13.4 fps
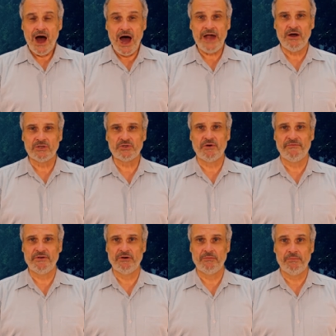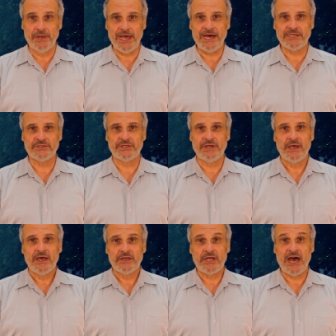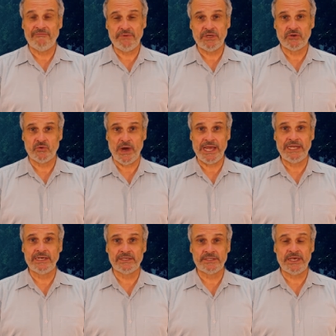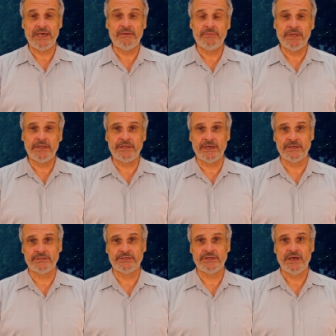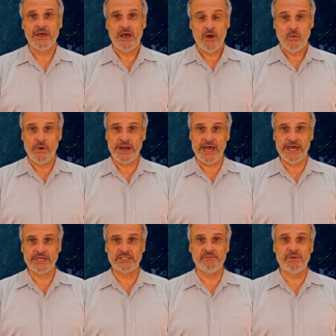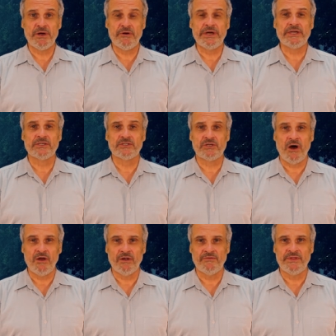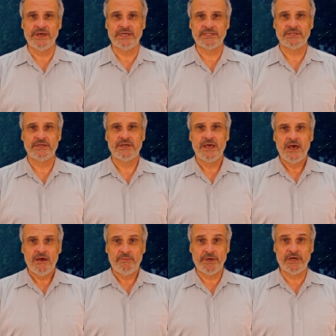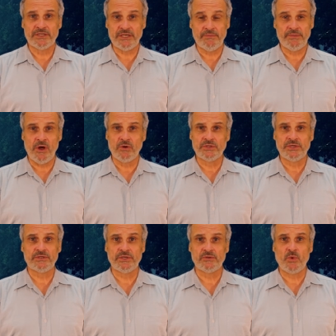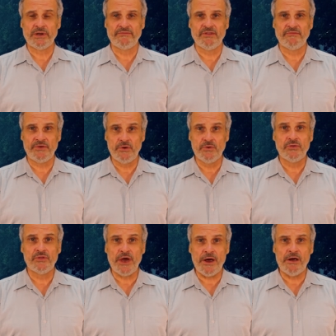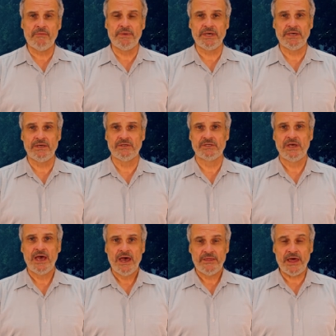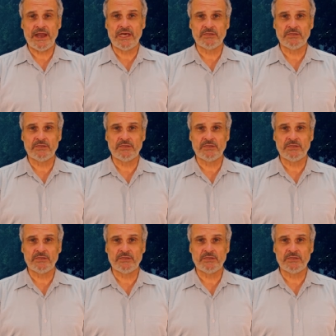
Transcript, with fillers: I also feel blessed to have been trained as a hypnotist when I experienced all of this, because hypnosis is one of the few therapies that